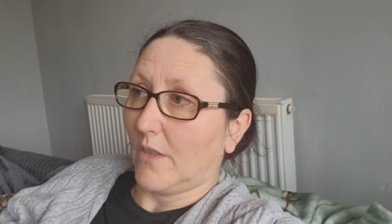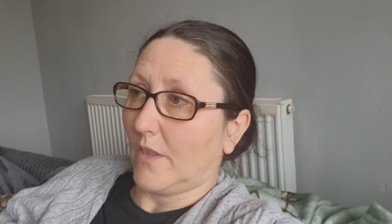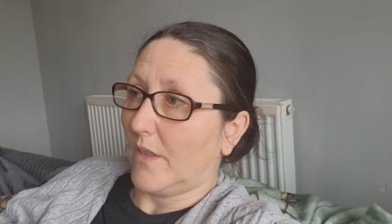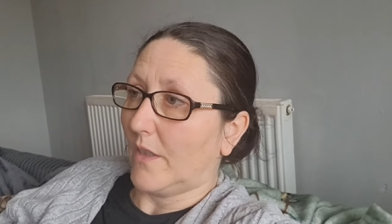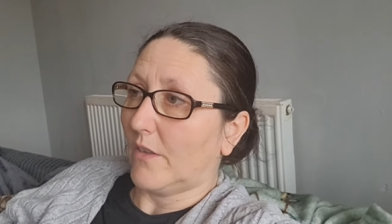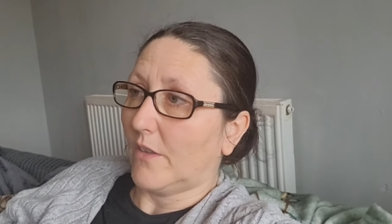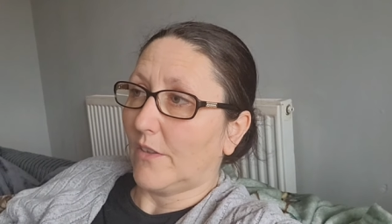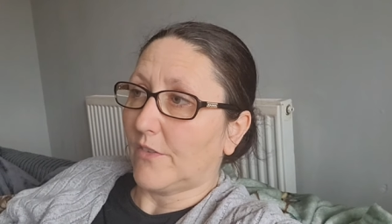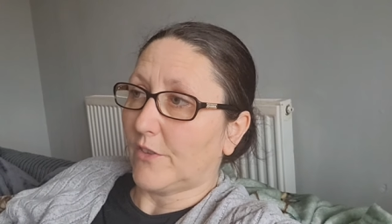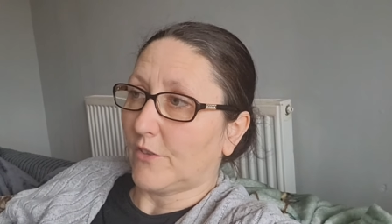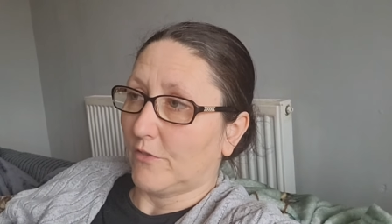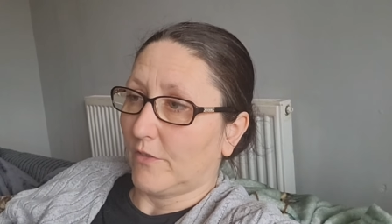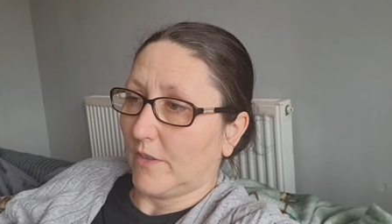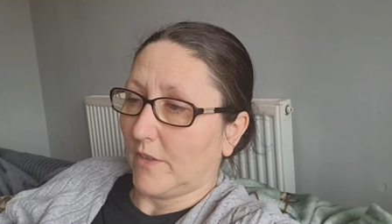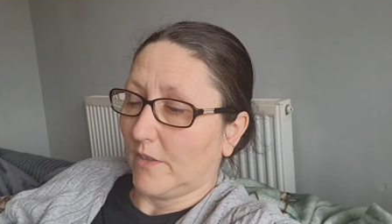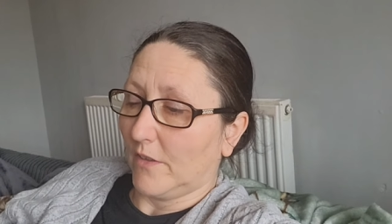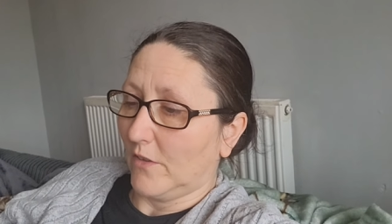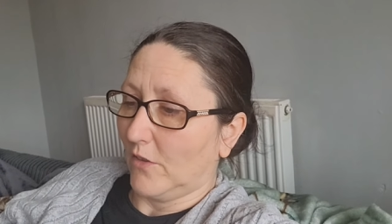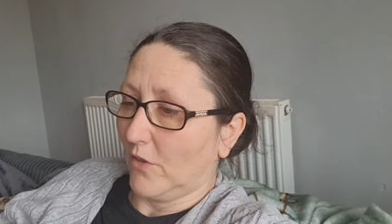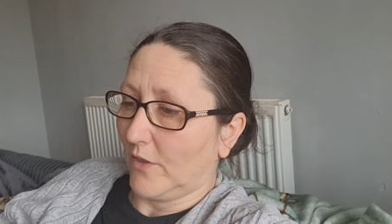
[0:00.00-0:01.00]
I'm going to have
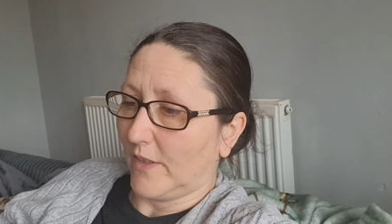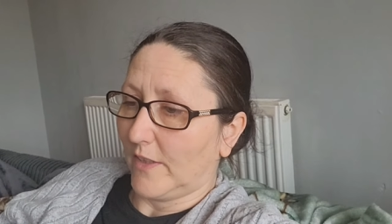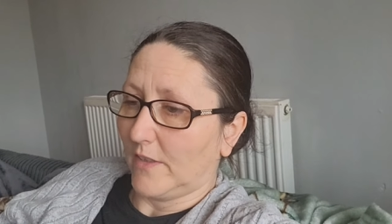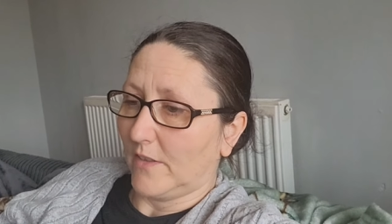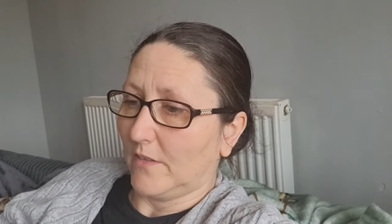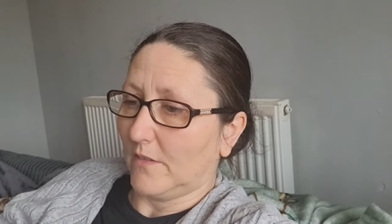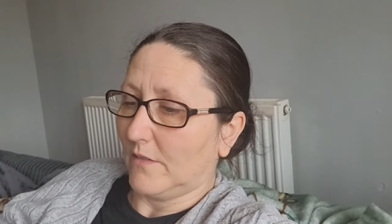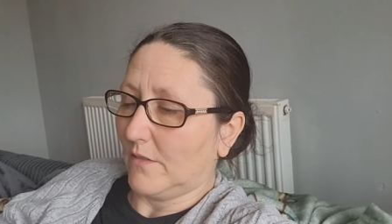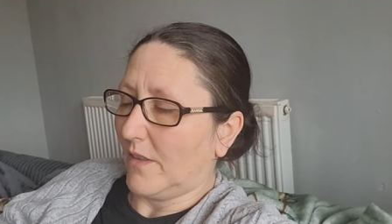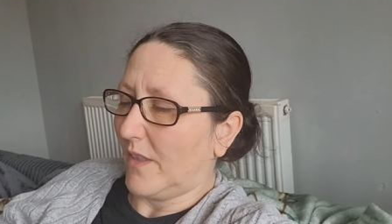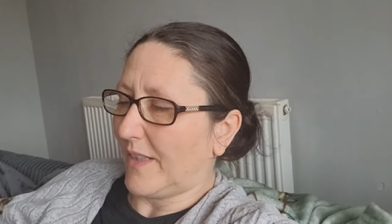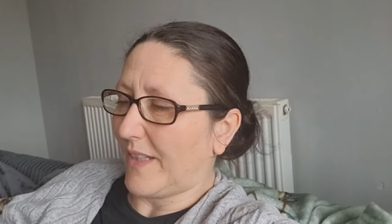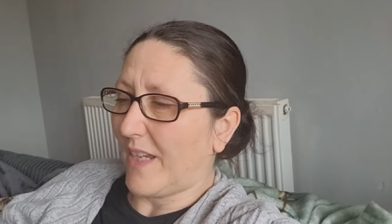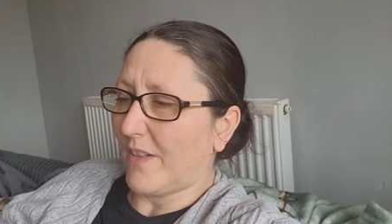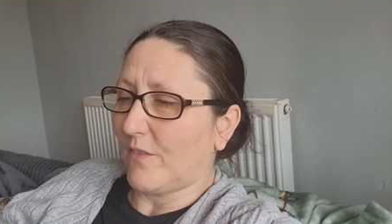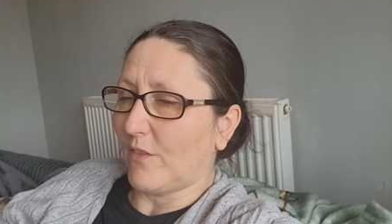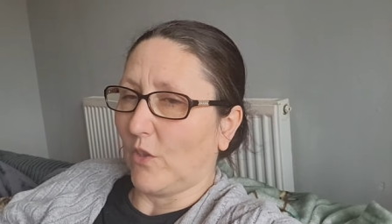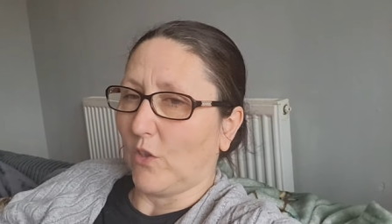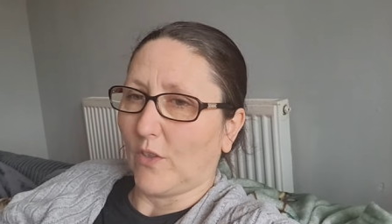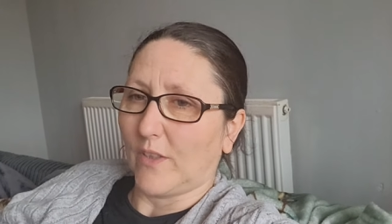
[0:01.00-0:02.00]
to look in, I
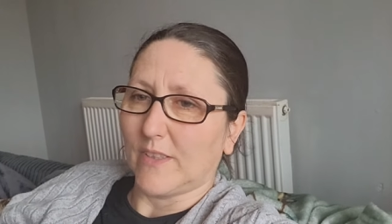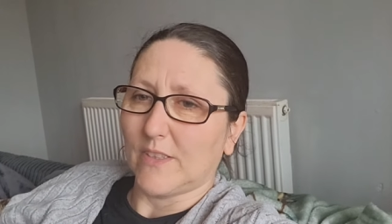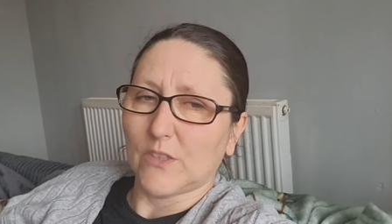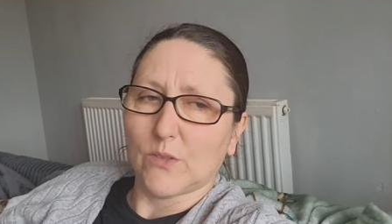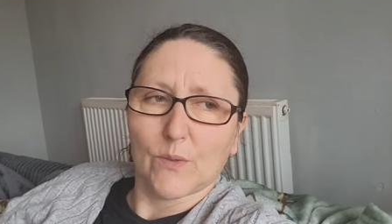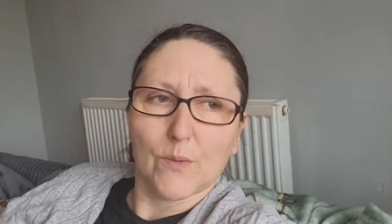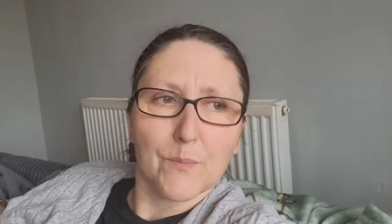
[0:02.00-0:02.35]
can't look into